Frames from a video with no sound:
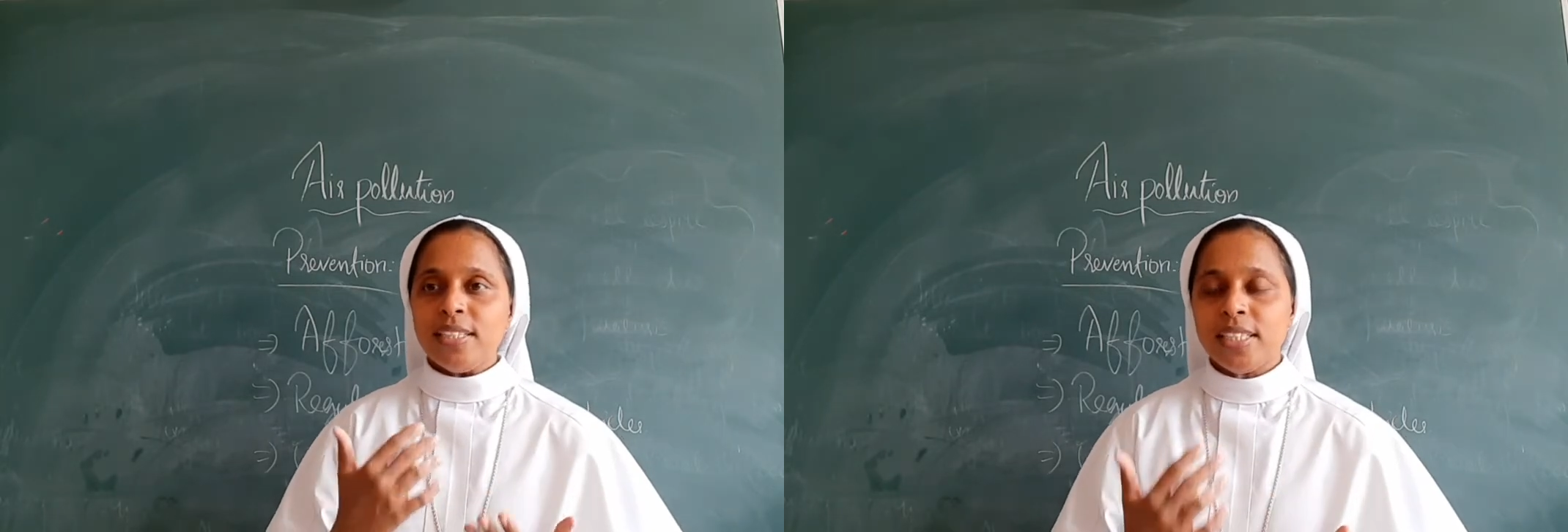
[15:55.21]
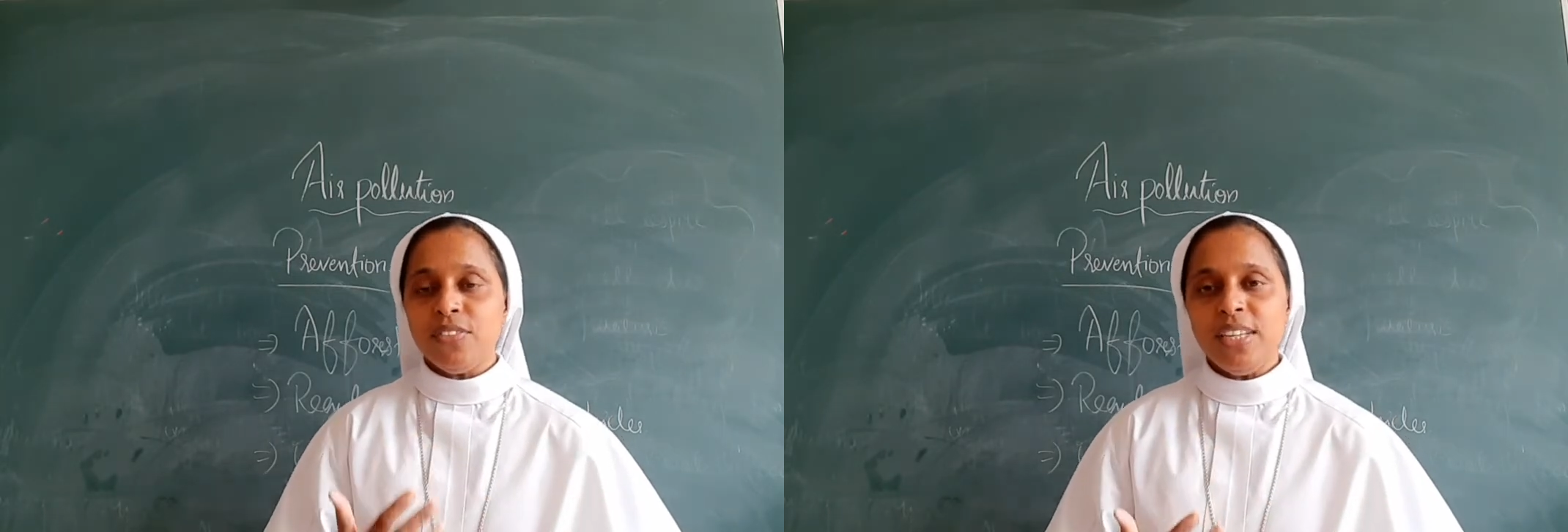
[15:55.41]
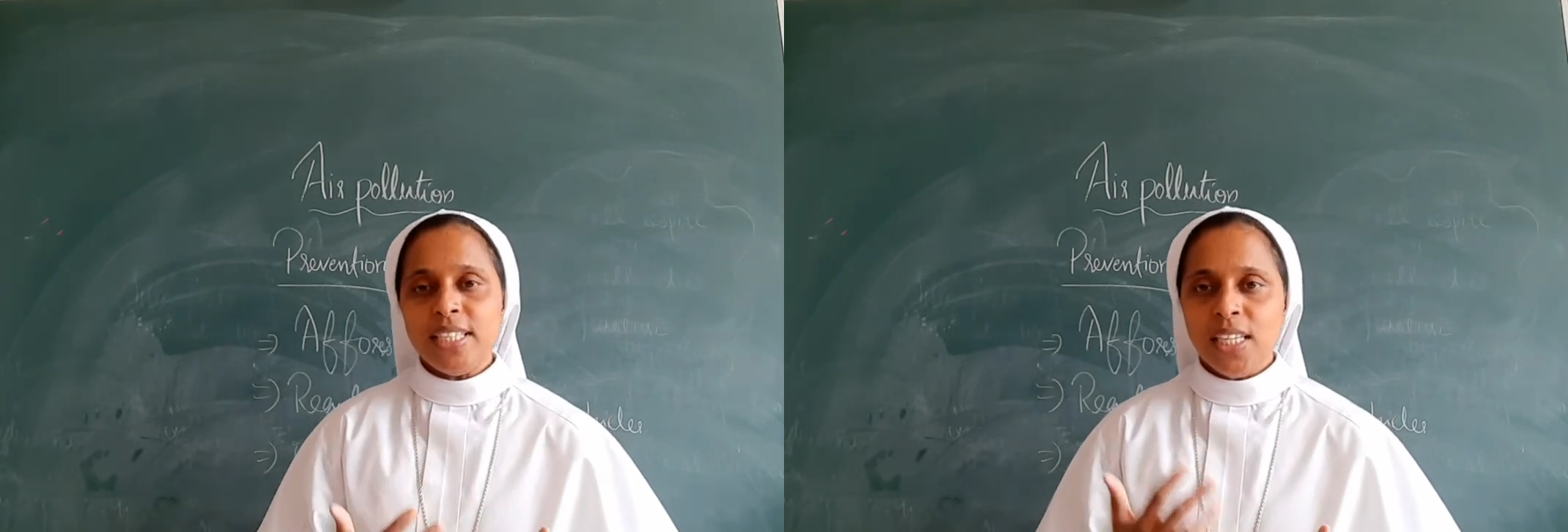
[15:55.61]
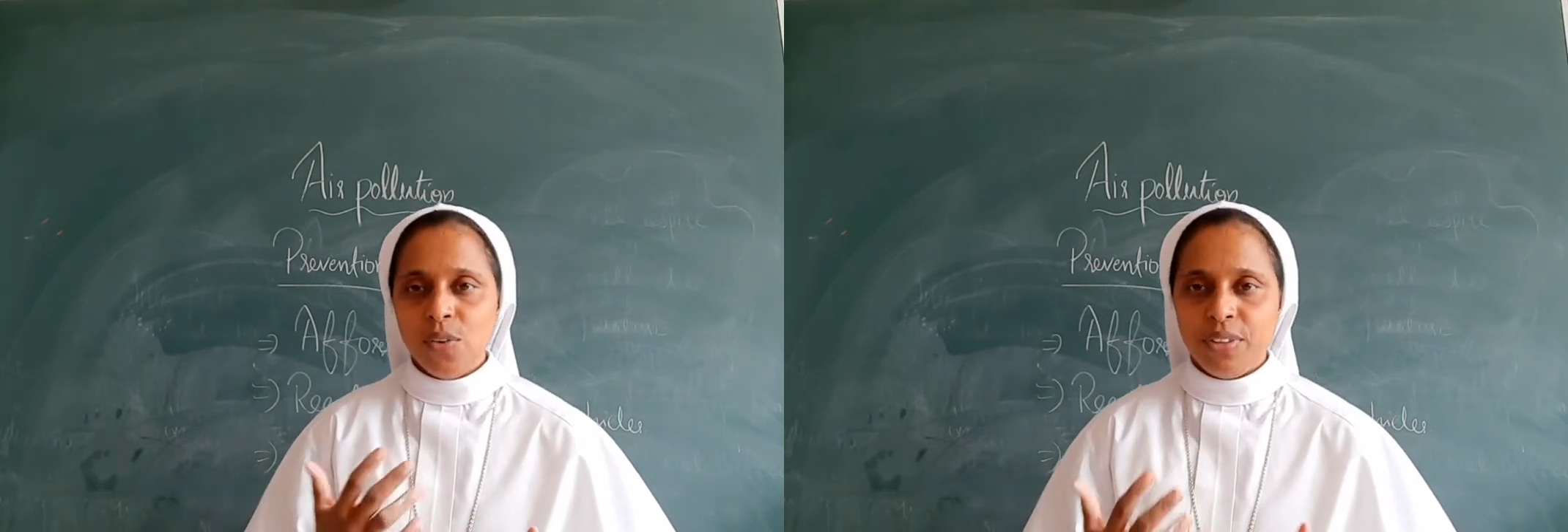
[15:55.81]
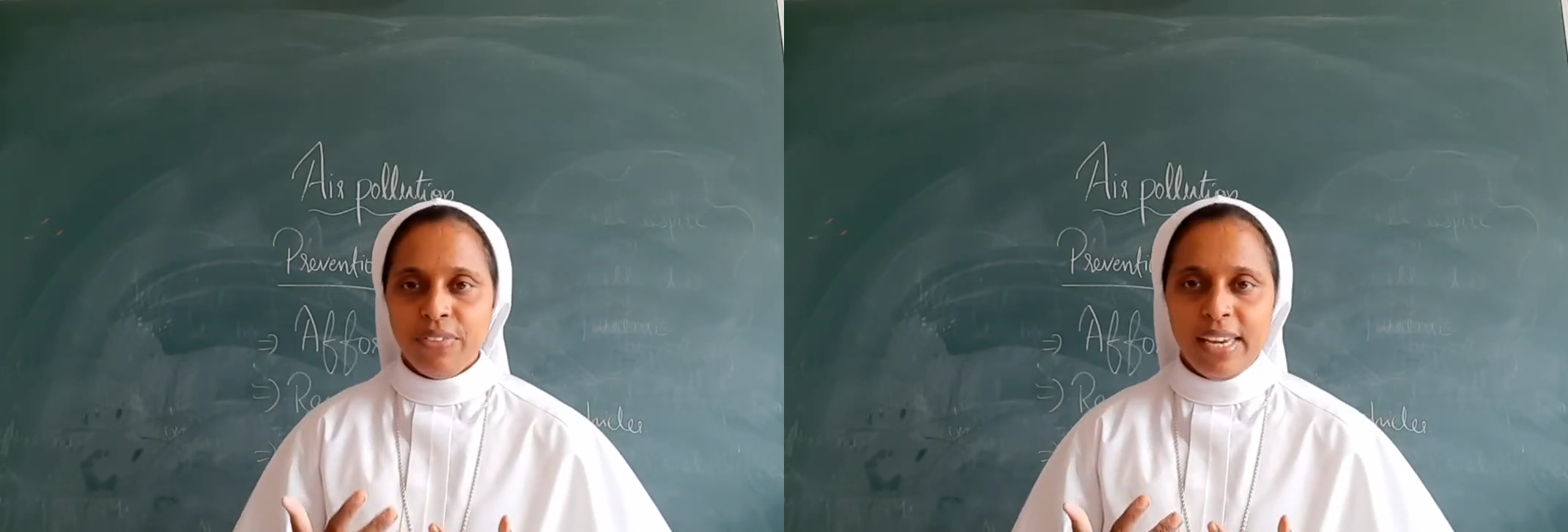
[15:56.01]
servicing
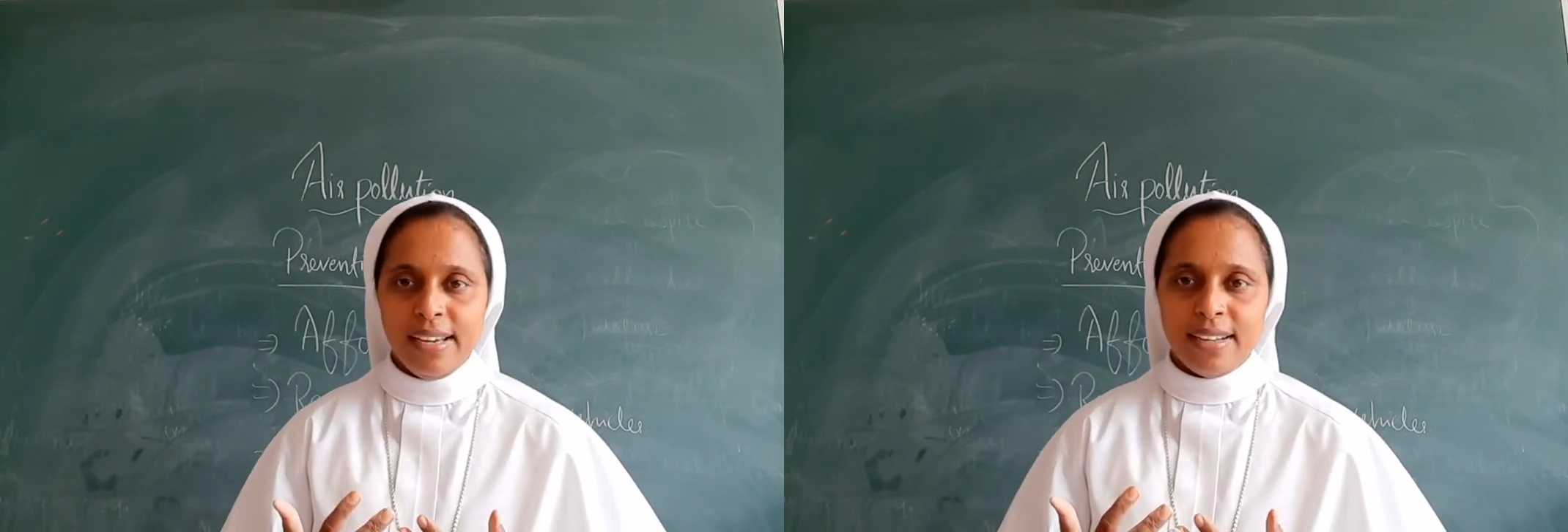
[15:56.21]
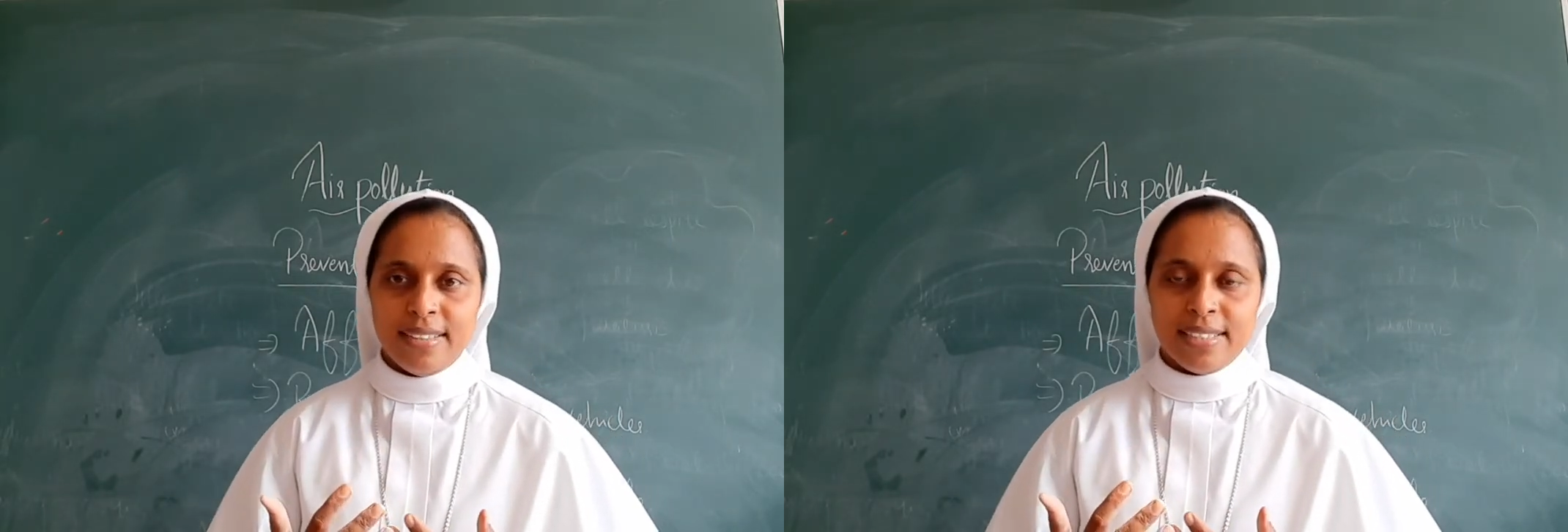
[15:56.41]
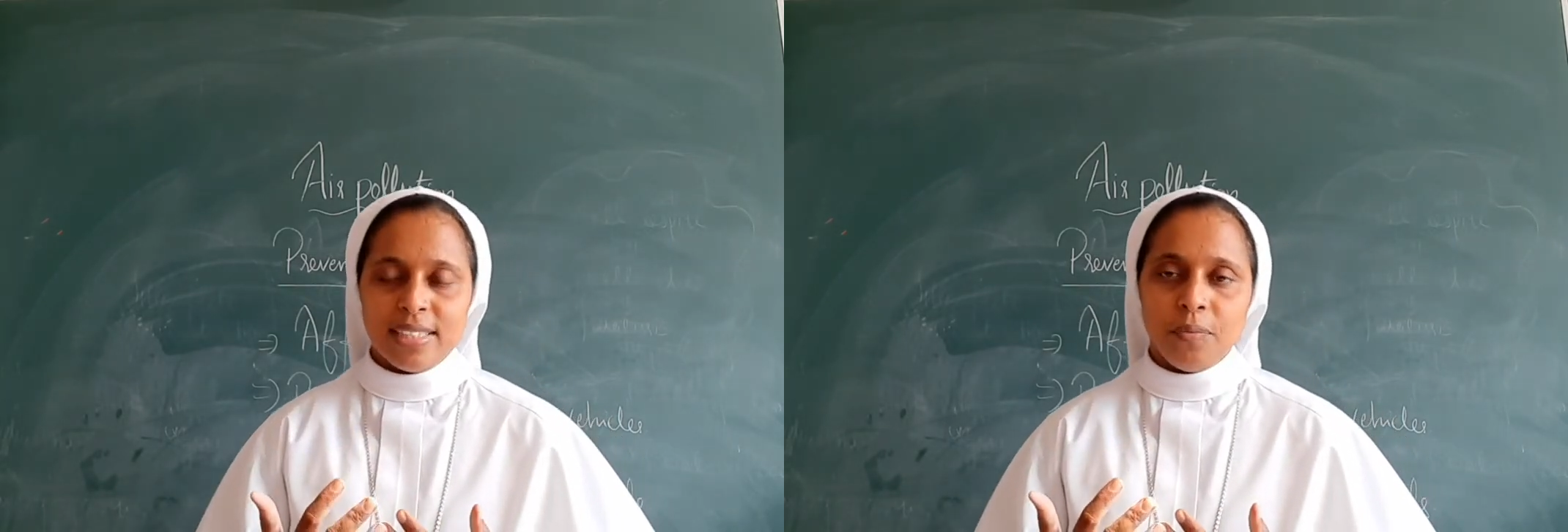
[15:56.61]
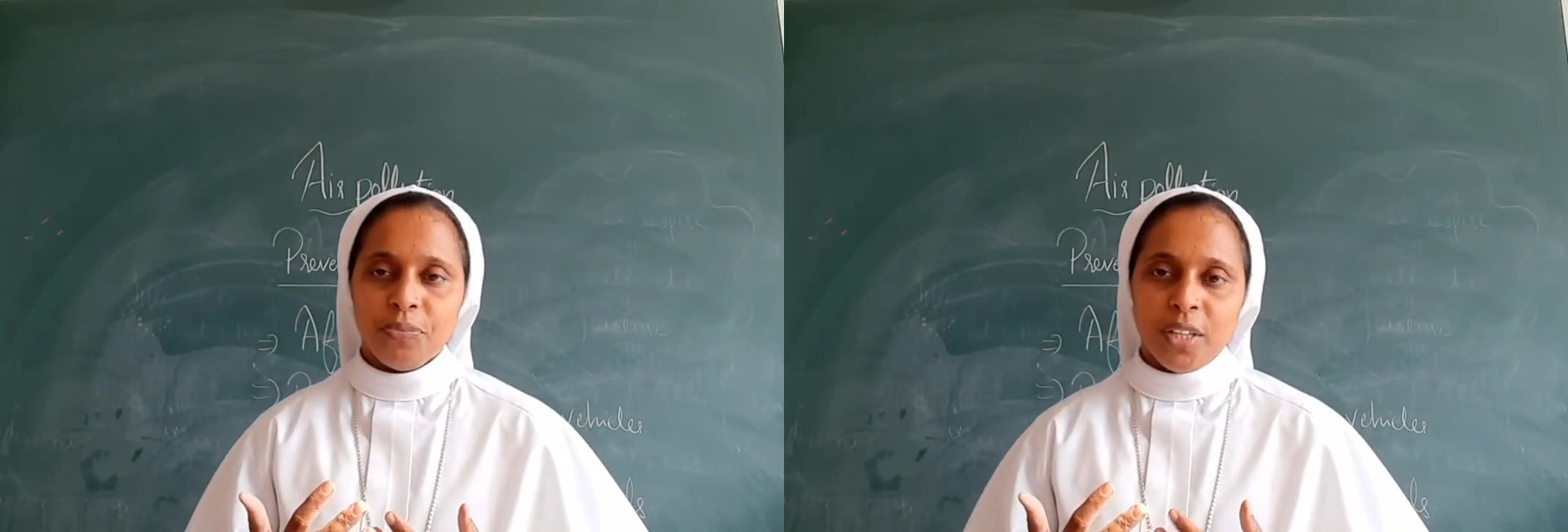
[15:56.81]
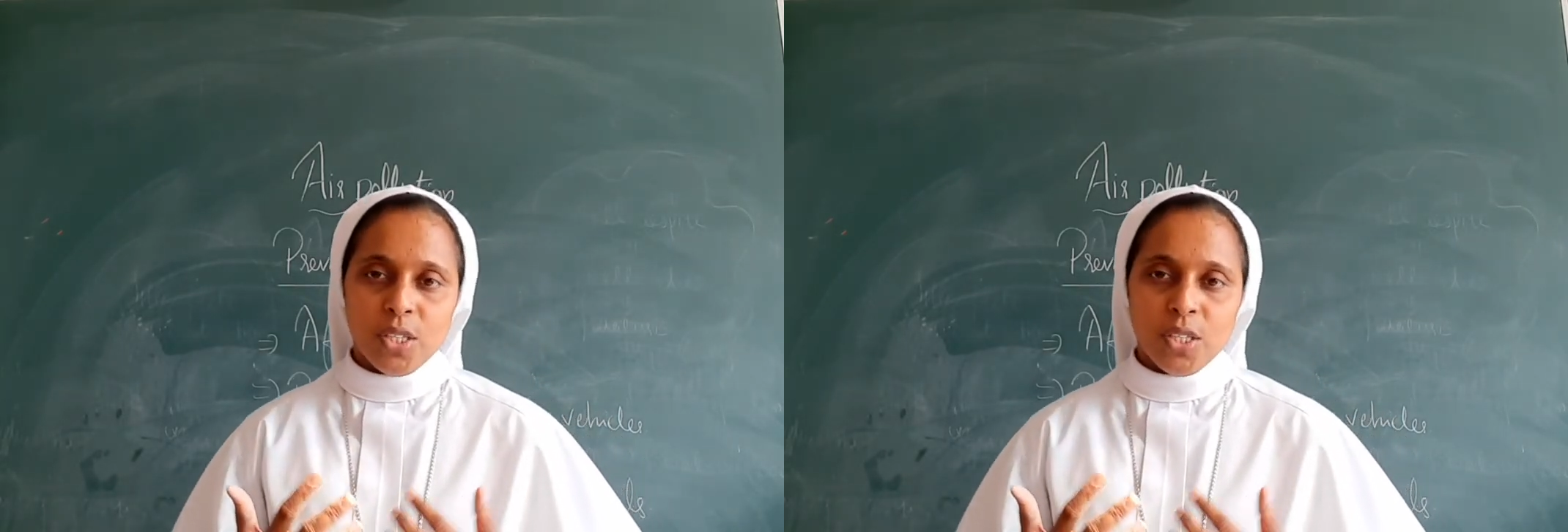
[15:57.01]
of the vehicles.